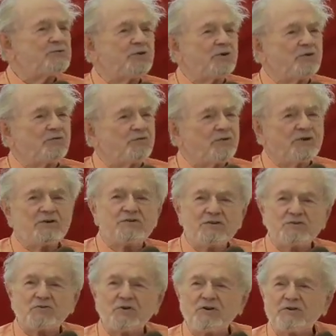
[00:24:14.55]
so he can finish
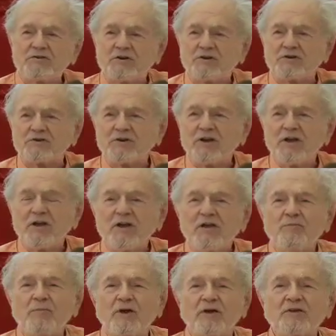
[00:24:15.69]
his research,
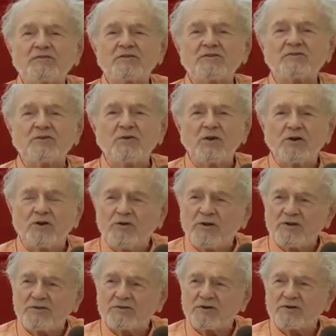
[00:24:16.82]
because the solar
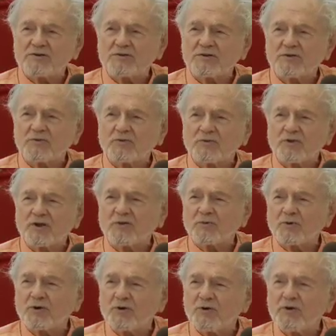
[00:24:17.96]
research that
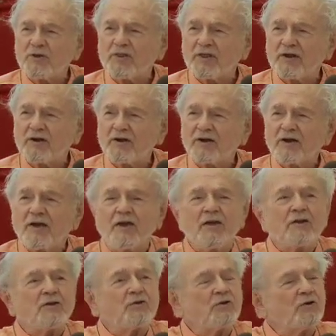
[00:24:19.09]
we're doing there
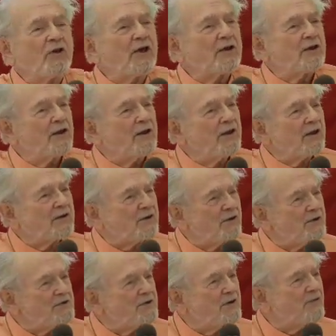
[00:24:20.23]
to get
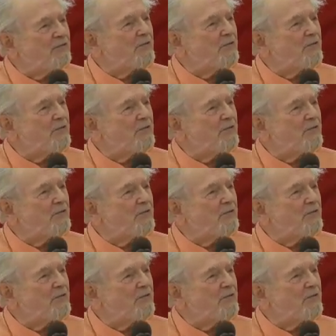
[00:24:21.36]
electricity